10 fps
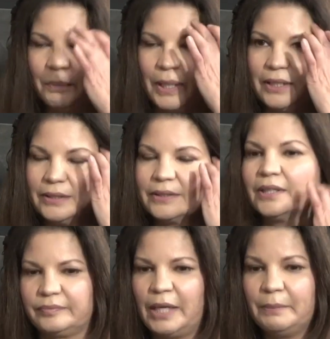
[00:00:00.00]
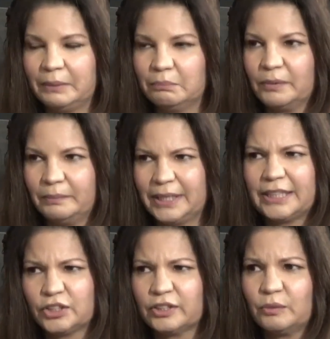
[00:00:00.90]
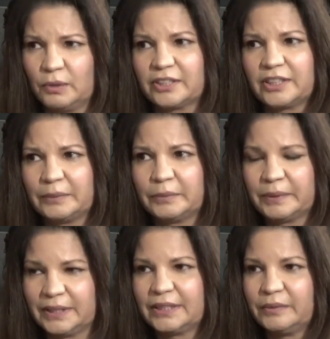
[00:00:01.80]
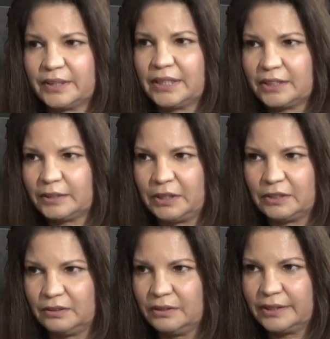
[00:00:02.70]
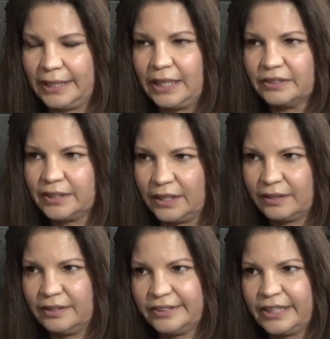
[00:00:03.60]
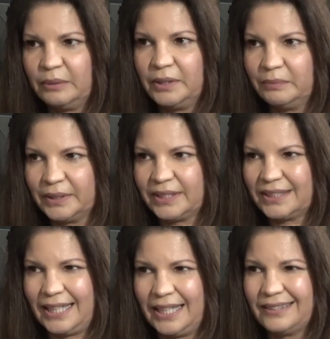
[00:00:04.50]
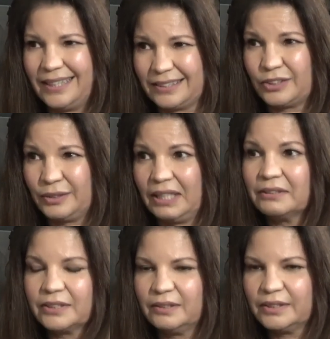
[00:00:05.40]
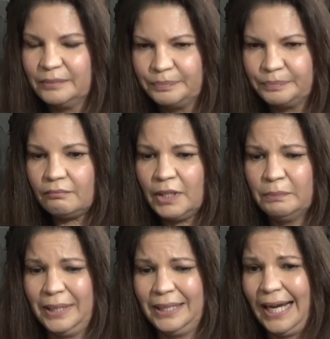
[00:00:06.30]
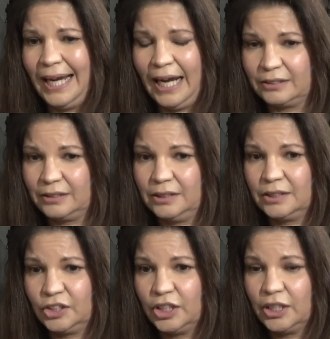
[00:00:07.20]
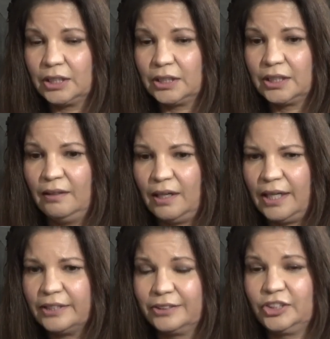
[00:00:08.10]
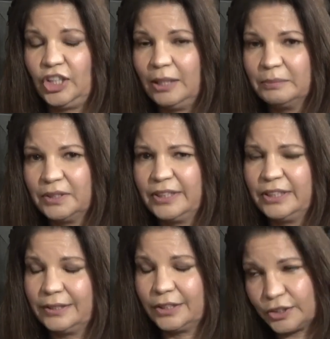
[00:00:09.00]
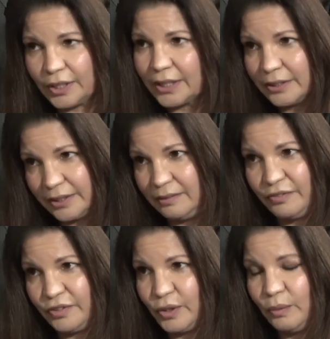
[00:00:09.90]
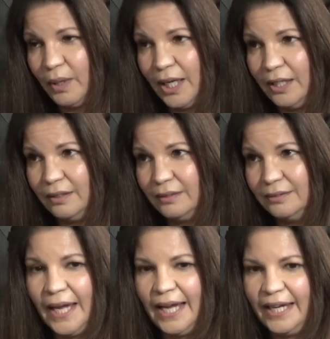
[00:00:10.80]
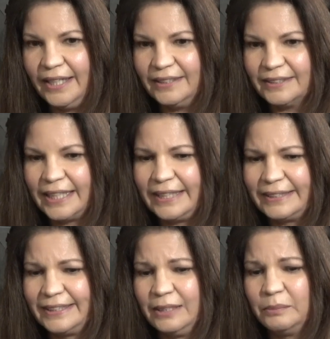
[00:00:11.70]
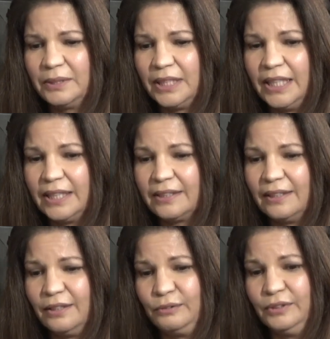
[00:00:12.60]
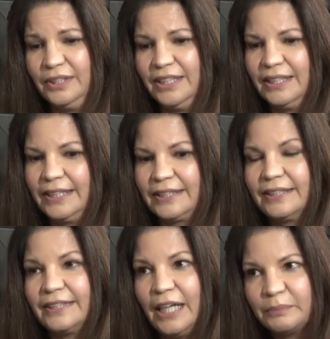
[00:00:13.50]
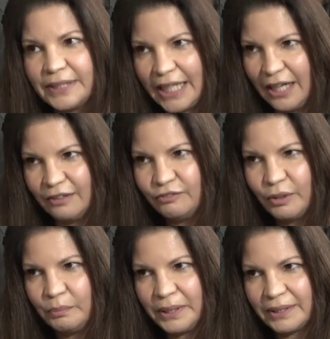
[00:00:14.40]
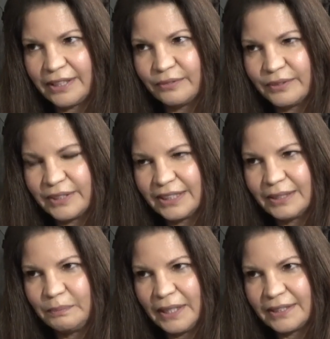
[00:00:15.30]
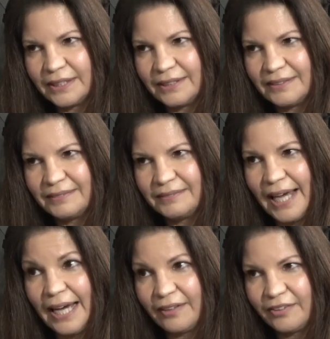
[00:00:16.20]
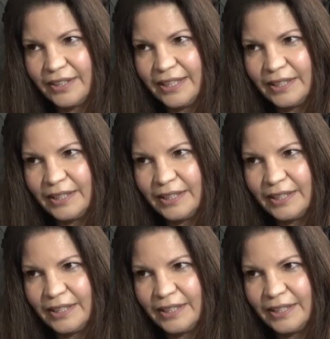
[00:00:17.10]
But I made more money doing the workshops because it was like a special thing outside of their gym and because I had like the credentials. But I actually took a job doing construction for a while. And it seems like a really like step down from being like a respected athlete.